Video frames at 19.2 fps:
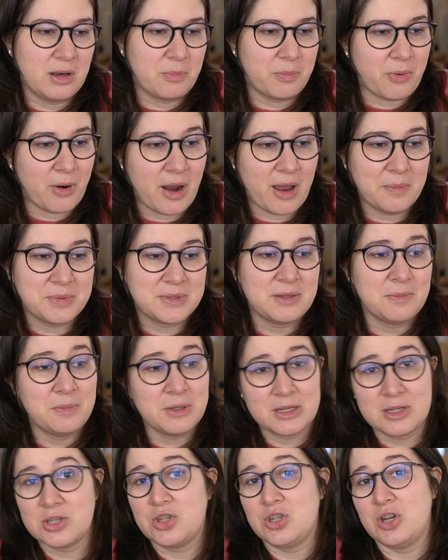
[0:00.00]
And perhaps the
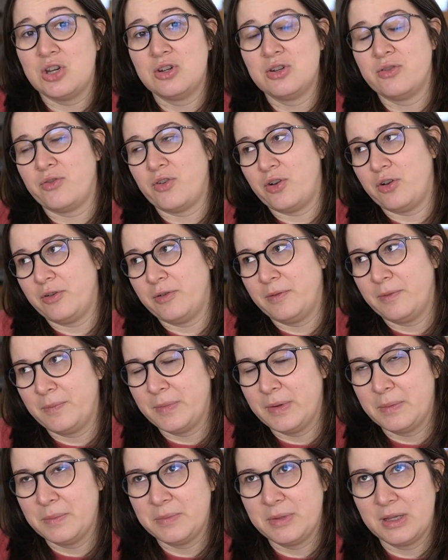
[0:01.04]
biggest change of all,
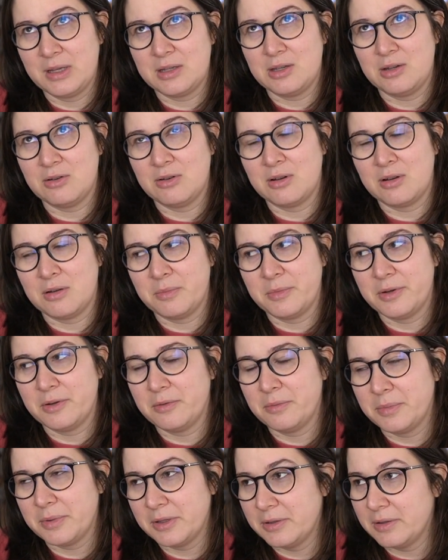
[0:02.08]
and I'm like tearing up now,
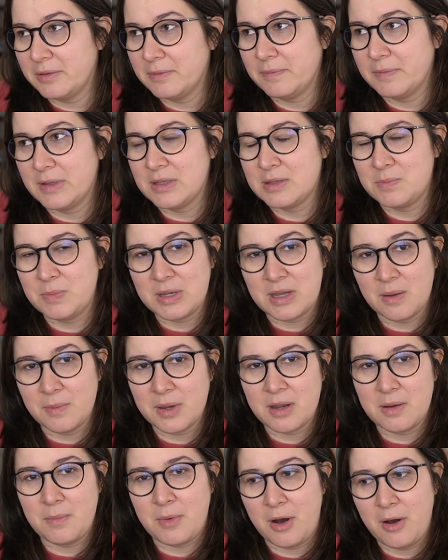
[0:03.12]
but is
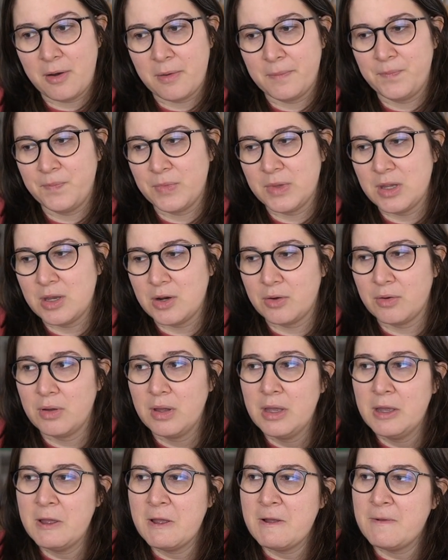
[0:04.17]
becoming a mom. You know,
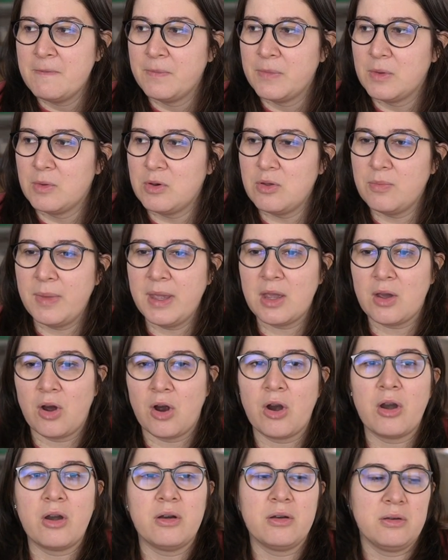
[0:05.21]
when you make
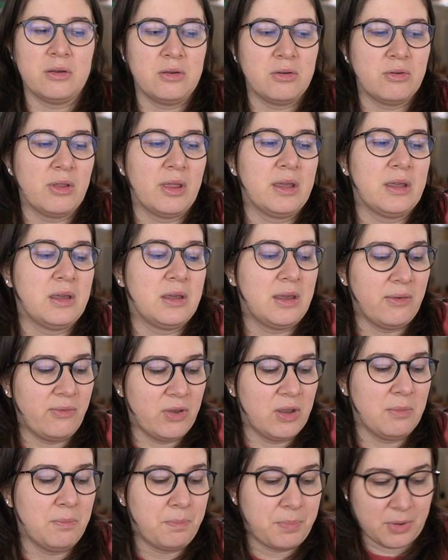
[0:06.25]
art, you're like
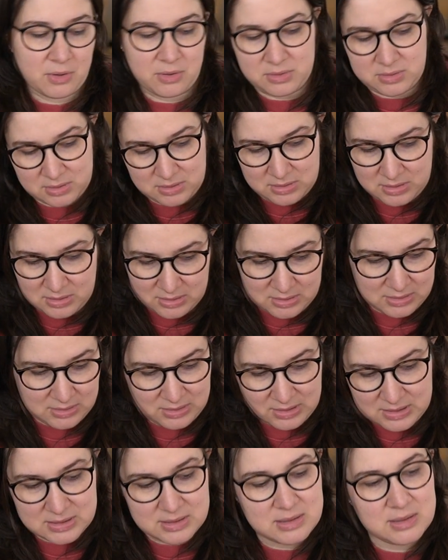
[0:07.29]
giving birth to
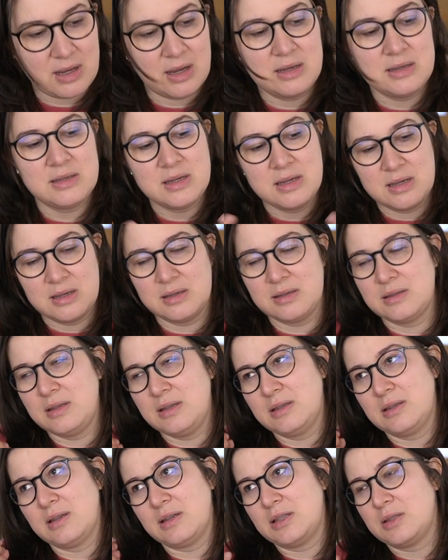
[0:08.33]
these ideas,
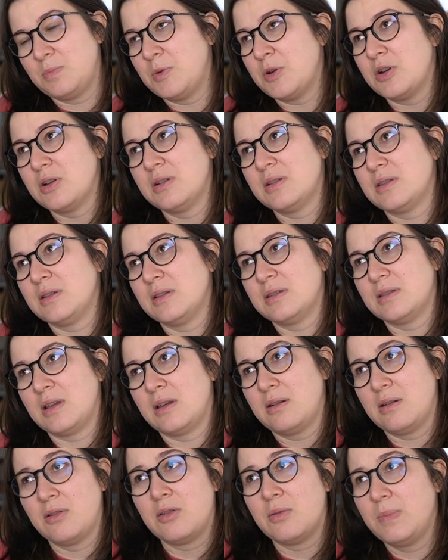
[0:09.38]
these experiences
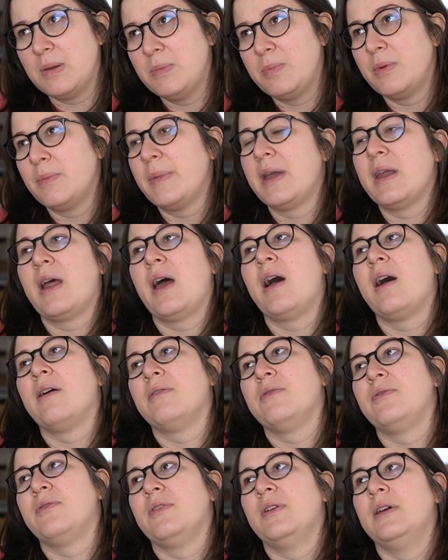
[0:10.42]
that other people might
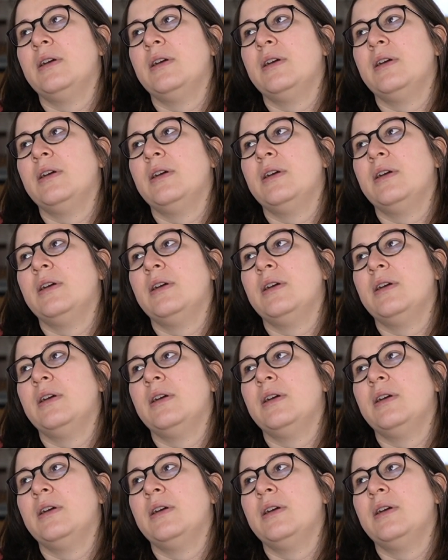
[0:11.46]
have.